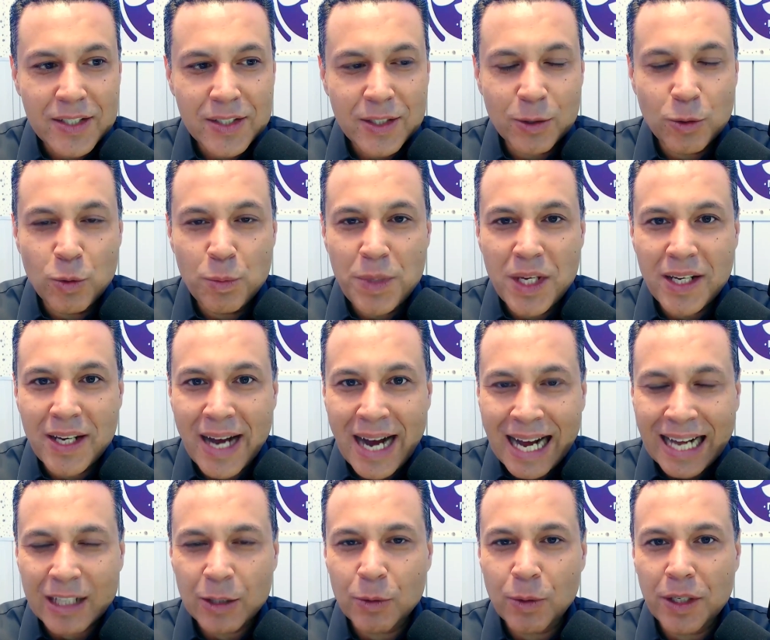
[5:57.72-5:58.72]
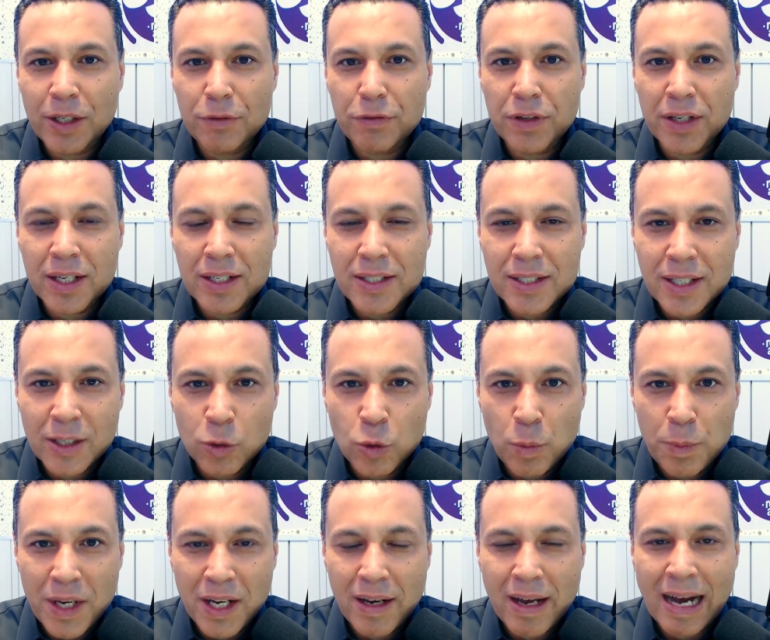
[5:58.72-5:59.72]
He had been
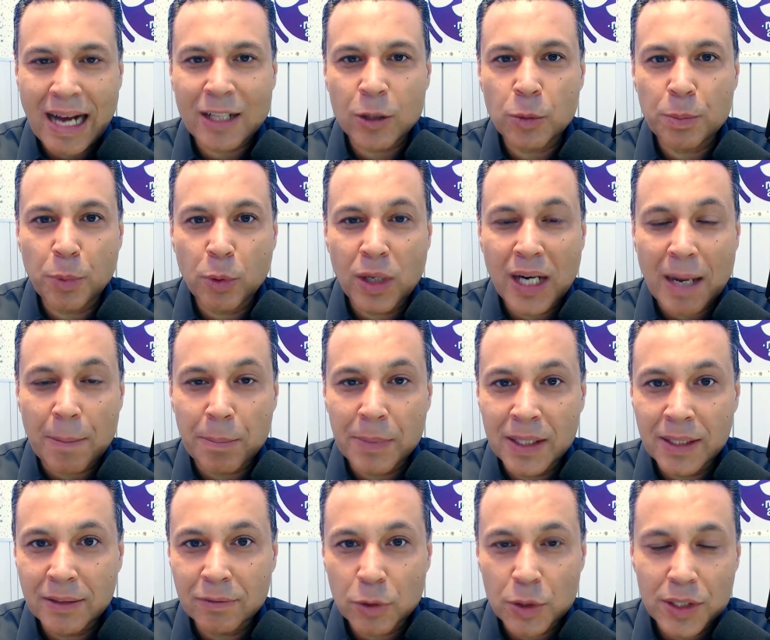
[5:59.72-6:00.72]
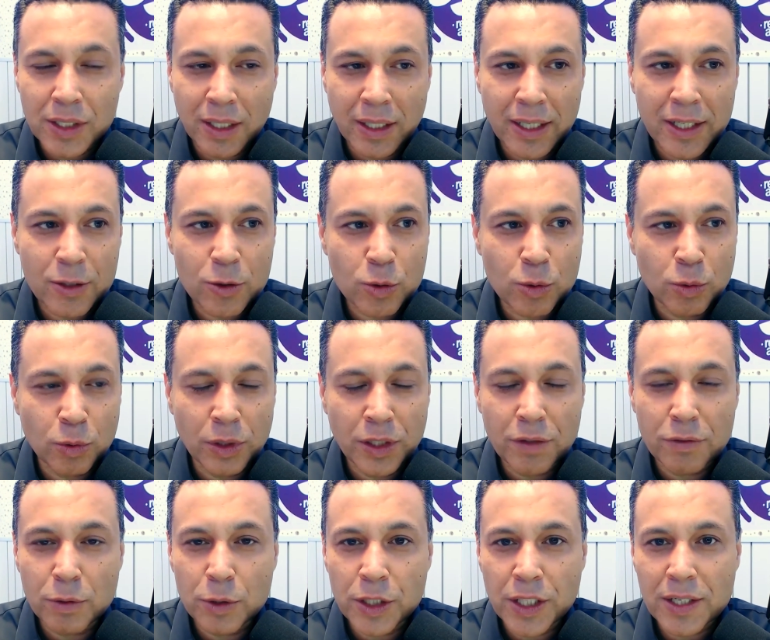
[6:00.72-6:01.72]
humiliated by Haman.
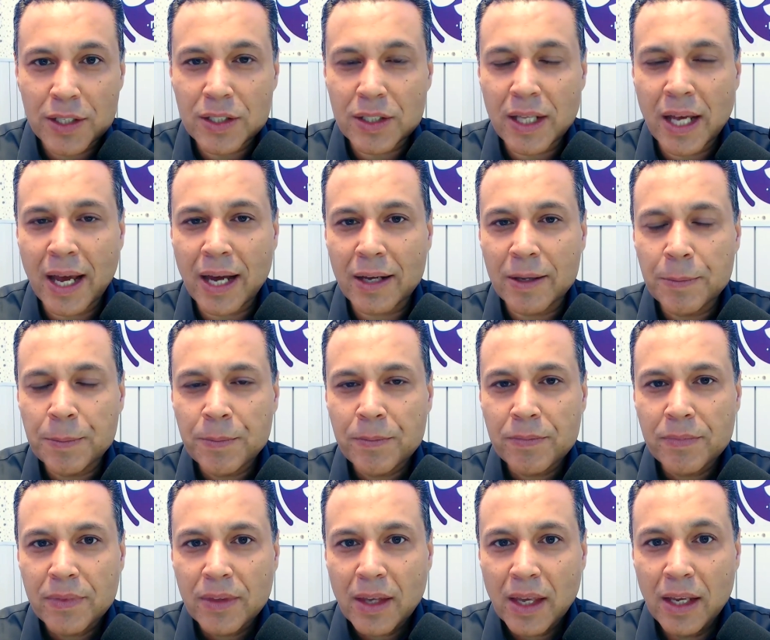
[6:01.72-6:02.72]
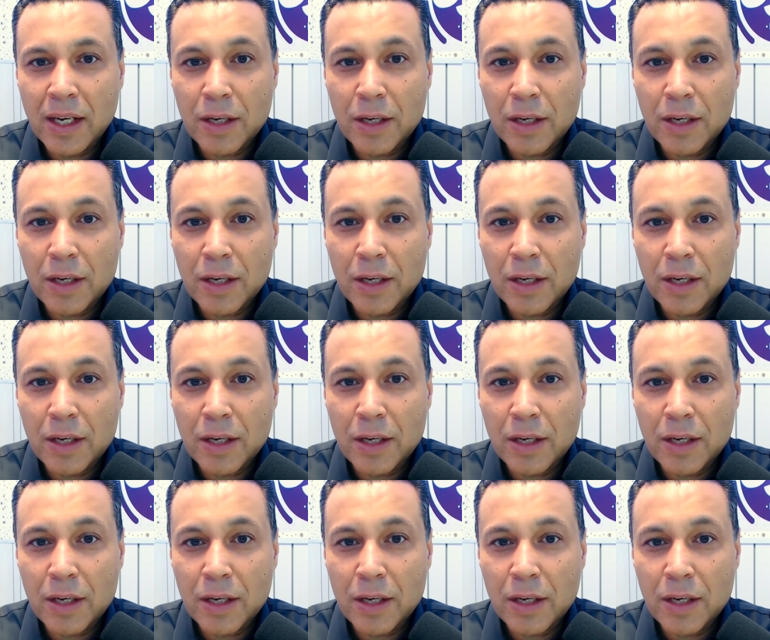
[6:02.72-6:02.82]
You can read this